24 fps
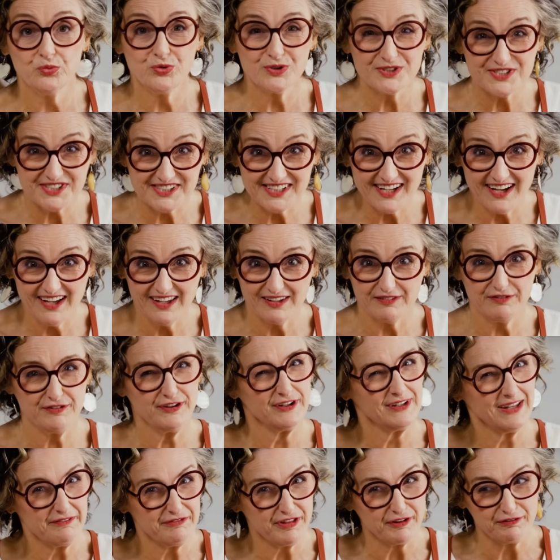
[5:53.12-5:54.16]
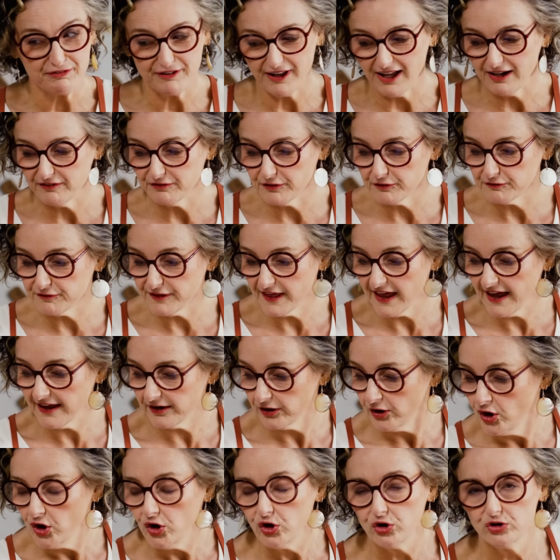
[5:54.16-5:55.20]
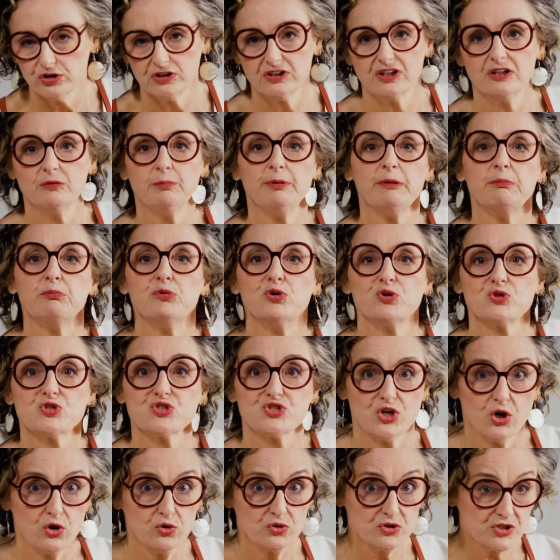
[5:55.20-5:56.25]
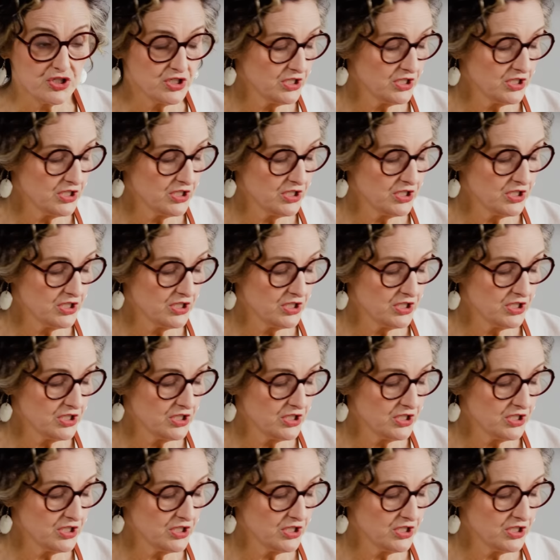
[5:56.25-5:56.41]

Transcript: Worcester, if you love the flavour of that, or a little bit more salt.